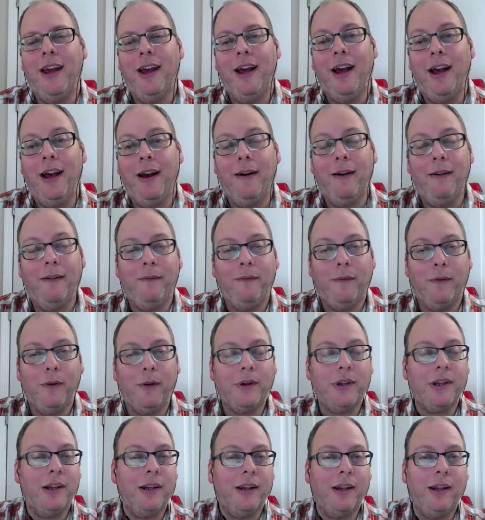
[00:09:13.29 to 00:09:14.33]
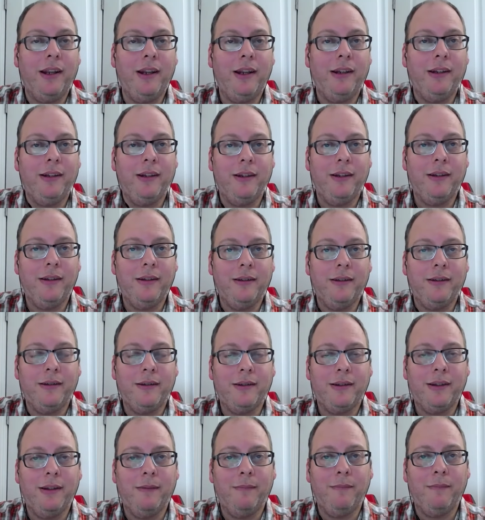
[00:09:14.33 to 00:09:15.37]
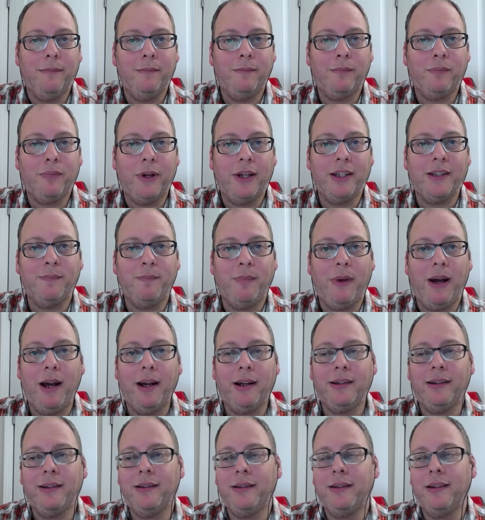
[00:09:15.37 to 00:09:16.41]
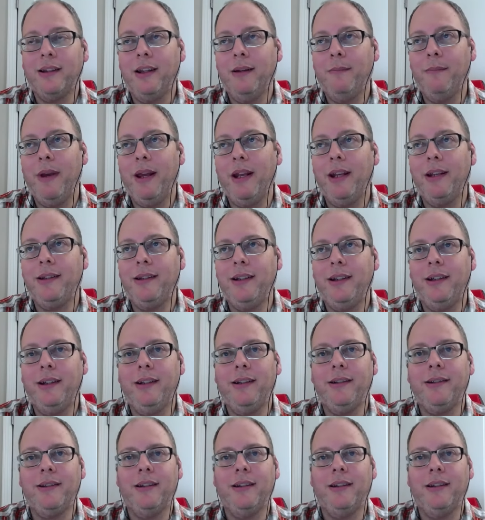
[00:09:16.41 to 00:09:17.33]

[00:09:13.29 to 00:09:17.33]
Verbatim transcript: uh, fortunately, uh, some press box amenities.